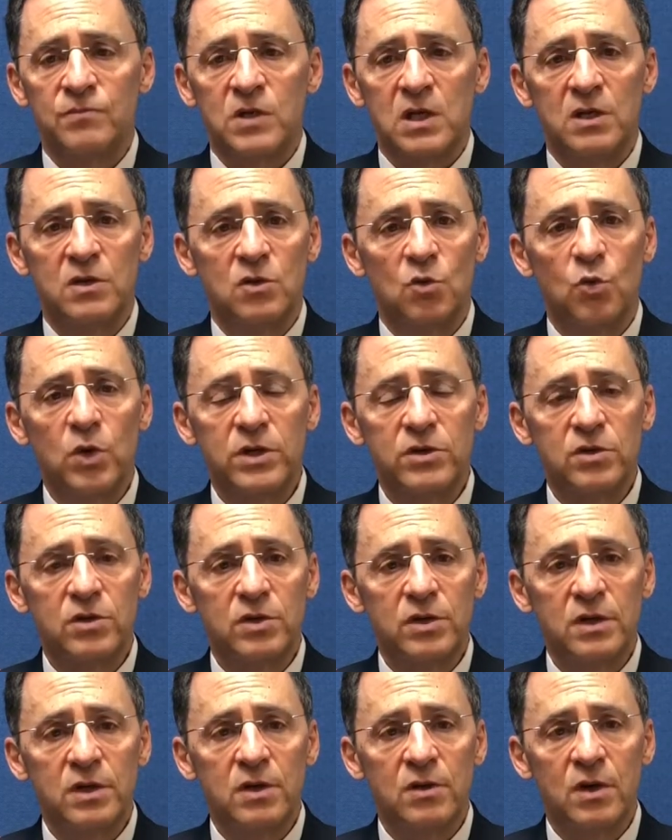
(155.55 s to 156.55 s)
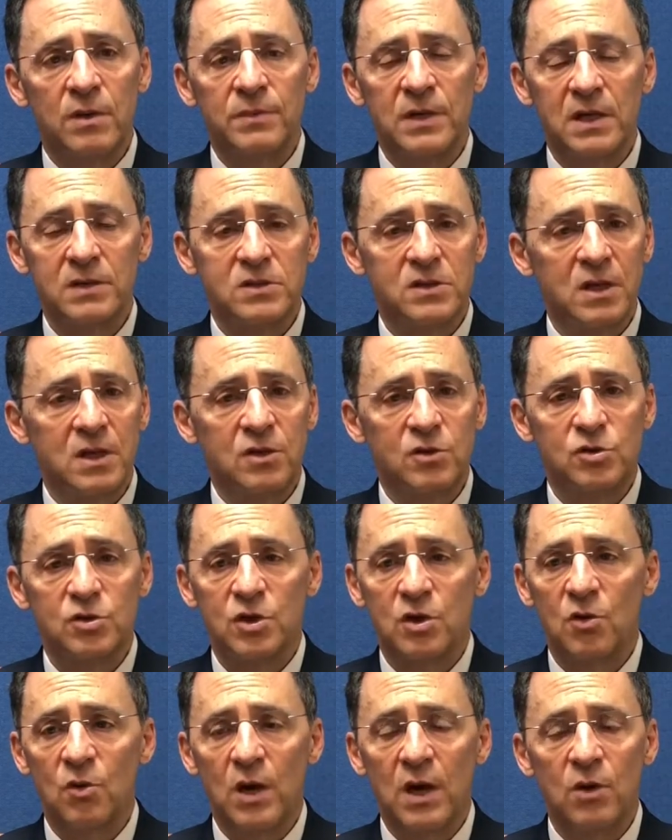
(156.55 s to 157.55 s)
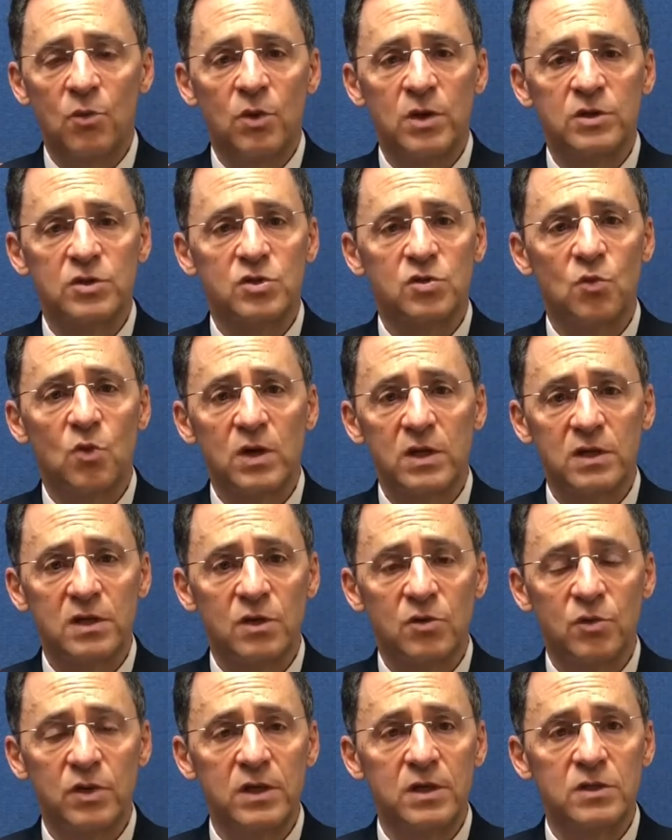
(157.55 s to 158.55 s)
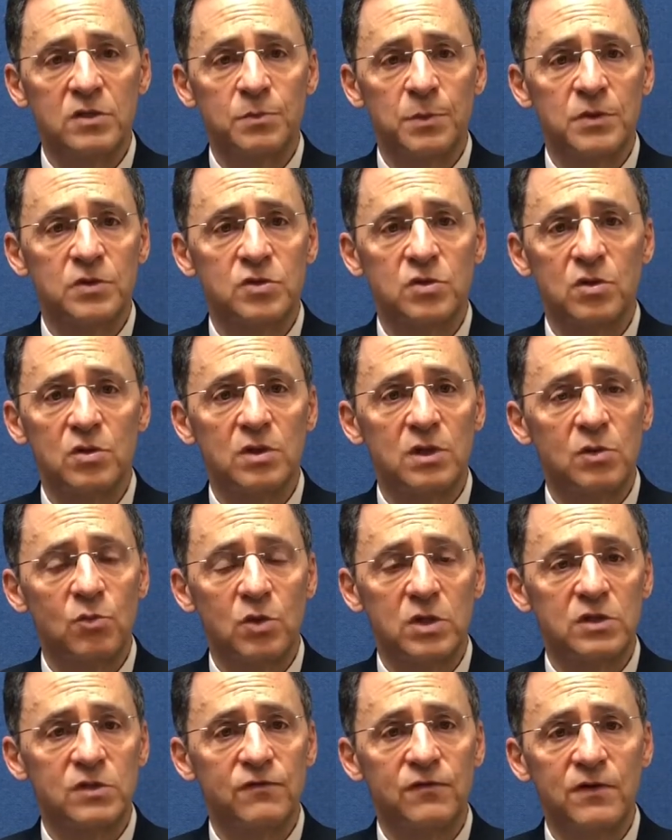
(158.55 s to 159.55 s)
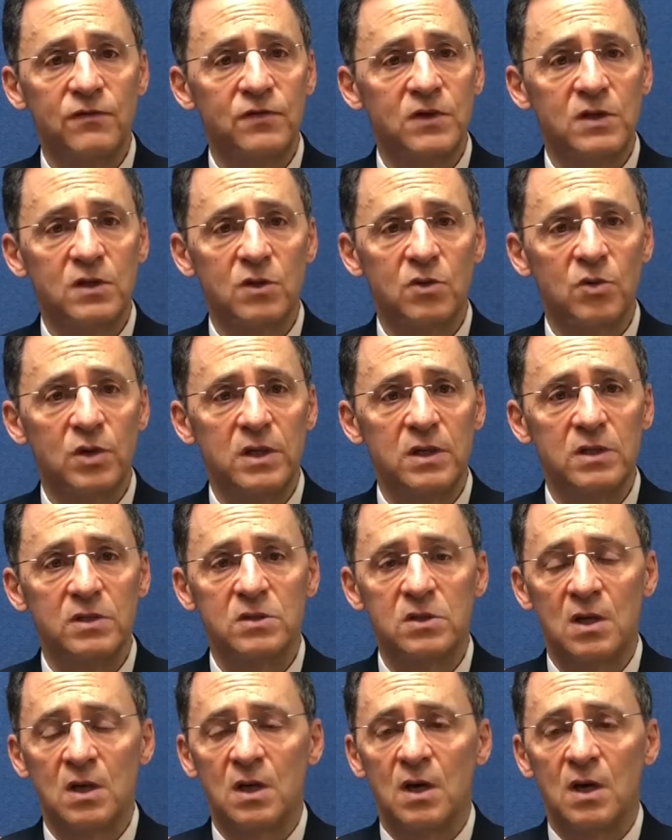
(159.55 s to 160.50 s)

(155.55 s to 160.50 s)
In the winter here, I'm not saying you should go out when it's 20 degrees, but certainly when it's 50 degrees,